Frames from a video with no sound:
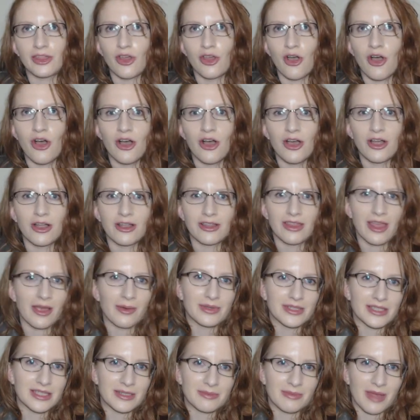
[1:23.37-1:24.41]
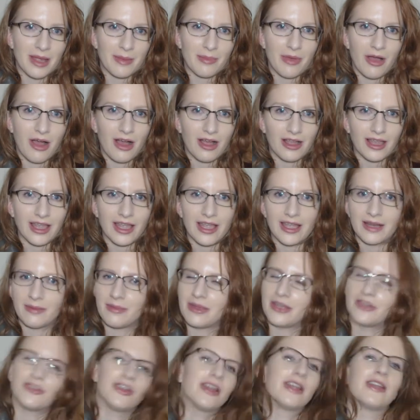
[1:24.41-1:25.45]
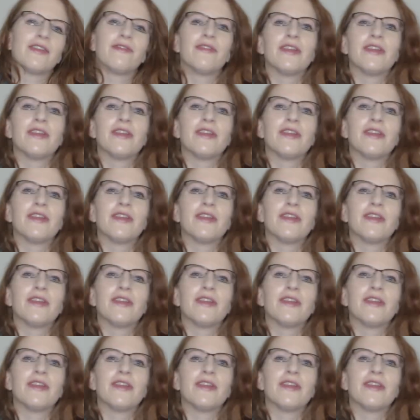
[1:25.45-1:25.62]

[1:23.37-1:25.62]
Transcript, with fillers: thong that was in my pocket and me trying